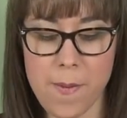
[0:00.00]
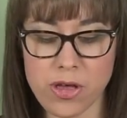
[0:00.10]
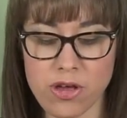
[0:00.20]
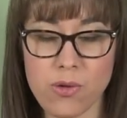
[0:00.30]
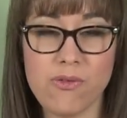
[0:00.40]

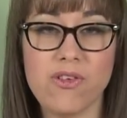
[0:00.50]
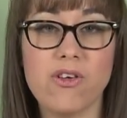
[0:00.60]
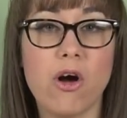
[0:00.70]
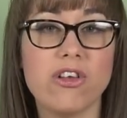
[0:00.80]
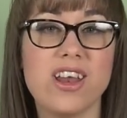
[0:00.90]
You've
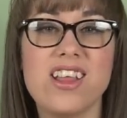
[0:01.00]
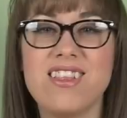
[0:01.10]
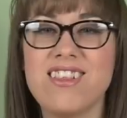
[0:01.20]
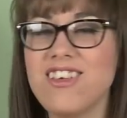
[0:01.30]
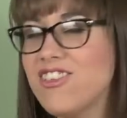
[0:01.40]
got an
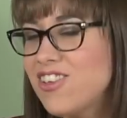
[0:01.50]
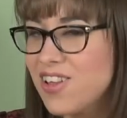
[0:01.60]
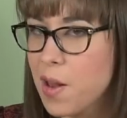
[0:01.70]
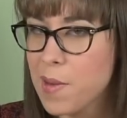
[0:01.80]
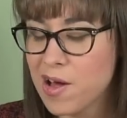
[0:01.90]

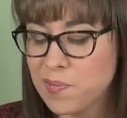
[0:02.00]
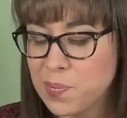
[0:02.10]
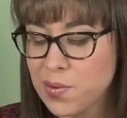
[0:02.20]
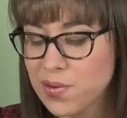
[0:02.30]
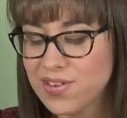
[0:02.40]
additional amount of
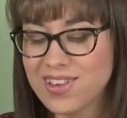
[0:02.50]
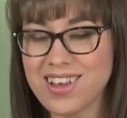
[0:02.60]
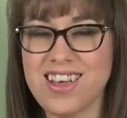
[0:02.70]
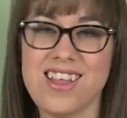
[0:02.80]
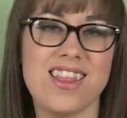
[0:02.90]

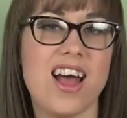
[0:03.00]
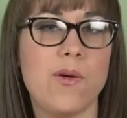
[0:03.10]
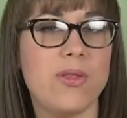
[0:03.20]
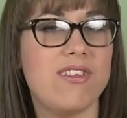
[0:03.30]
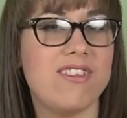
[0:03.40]
boosting in that
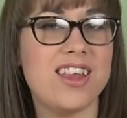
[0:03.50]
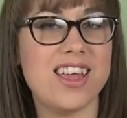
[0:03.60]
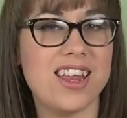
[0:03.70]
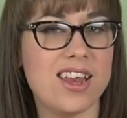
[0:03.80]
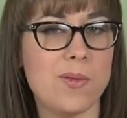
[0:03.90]
with a
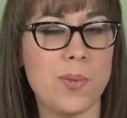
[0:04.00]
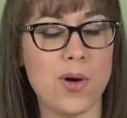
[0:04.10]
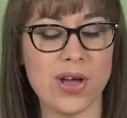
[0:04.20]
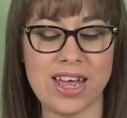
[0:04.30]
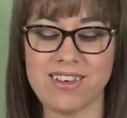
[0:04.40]
sneaky little
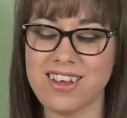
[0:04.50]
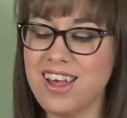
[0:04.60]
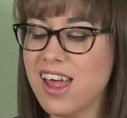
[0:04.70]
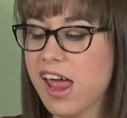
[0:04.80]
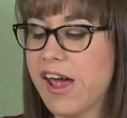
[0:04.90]
pocket,
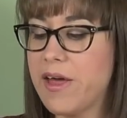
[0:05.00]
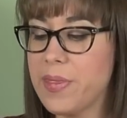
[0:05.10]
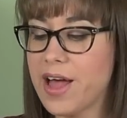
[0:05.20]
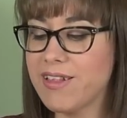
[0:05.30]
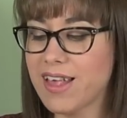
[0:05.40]
and
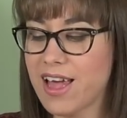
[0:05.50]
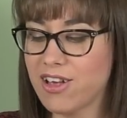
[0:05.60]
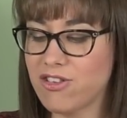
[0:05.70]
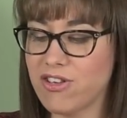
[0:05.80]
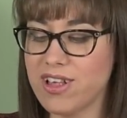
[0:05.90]
that
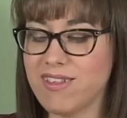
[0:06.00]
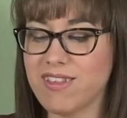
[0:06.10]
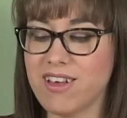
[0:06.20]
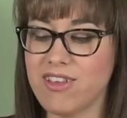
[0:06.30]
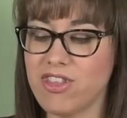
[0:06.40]
extra
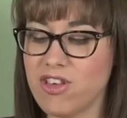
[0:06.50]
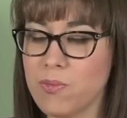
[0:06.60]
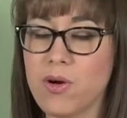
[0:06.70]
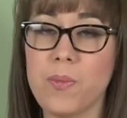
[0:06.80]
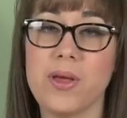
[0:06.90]
insert that you can
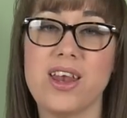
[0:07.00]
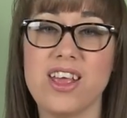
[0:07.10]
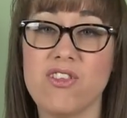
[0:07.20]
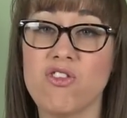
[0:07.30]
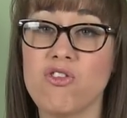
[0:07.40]
pop in
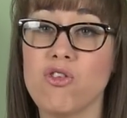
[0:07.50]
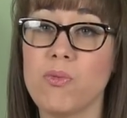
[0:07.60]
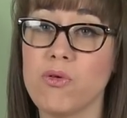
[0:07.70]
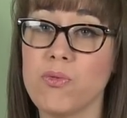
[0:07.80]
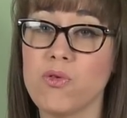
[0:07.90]
is
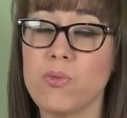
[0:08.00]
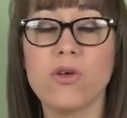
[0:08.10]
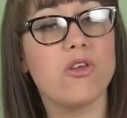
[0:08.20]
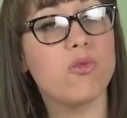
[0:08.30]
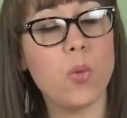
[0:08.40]
super
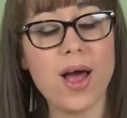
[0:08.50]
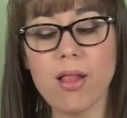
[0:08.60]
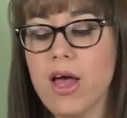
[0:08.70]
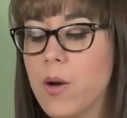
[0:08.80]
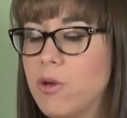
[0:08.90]
absorbent as
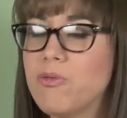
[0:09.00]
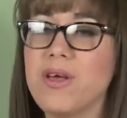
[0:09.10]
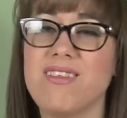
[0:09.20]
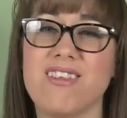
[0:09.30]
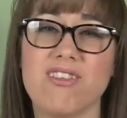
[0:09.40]
well, which
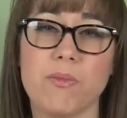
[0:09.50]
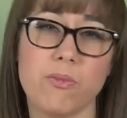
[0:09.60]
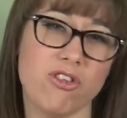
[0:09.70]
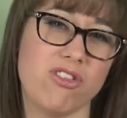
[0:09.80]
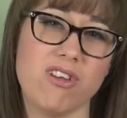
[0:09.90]
makes this
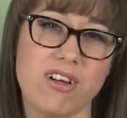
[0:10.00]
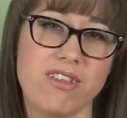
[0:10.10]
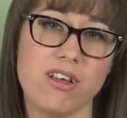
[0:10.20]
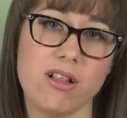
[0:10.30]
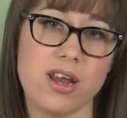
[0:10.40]
just the
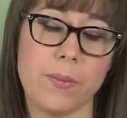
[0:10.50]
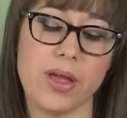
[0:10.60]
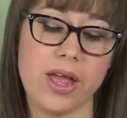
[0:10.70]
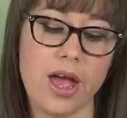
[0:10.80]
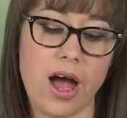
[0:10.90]
ideal
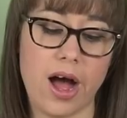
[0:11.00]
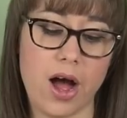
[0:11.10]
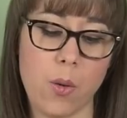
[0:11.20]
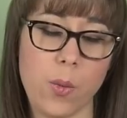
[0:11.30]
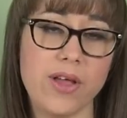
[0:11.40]
nappy.
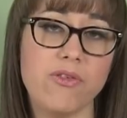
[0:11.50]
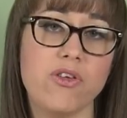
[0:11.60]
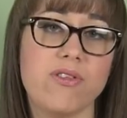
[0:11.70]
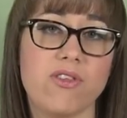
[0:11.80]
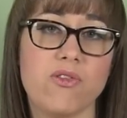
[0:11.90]
We've
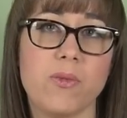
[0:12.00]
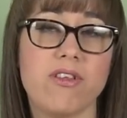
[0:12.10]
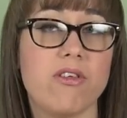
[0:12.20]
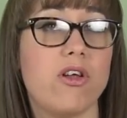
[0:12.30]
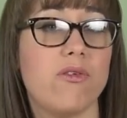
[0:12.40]
used this for my
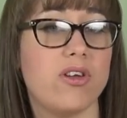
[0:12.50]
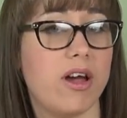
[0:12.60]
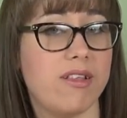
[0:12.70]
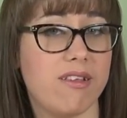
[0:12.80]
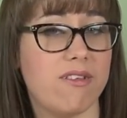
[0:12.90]
son
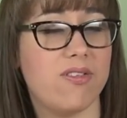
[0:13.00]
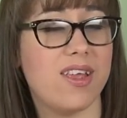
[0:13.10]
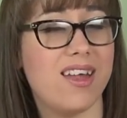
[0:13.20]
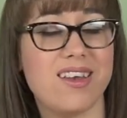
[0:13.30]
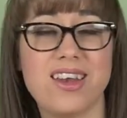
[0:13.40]
overnight, as I've
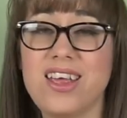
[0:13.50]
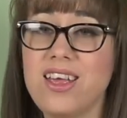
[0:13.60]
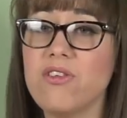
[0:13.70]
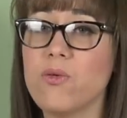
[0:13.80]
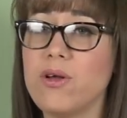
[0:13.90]
said, and
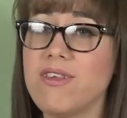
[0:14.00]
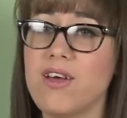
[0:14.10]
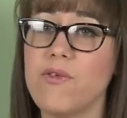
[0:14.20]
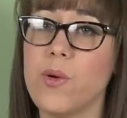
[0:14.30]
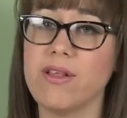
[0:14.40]
he is quite a
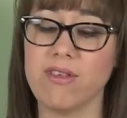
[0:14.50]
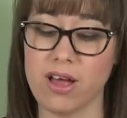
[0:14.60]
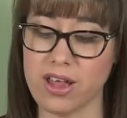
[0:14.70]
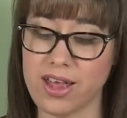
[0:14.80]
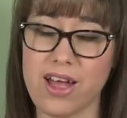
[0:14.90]
heavy wetter,
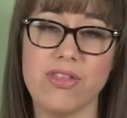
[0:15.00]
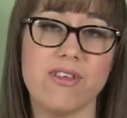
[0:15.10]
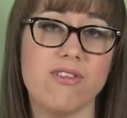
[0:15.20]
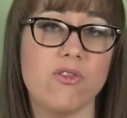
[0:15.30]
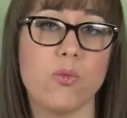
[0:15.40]
and yet
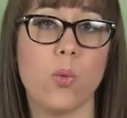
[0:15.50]
this has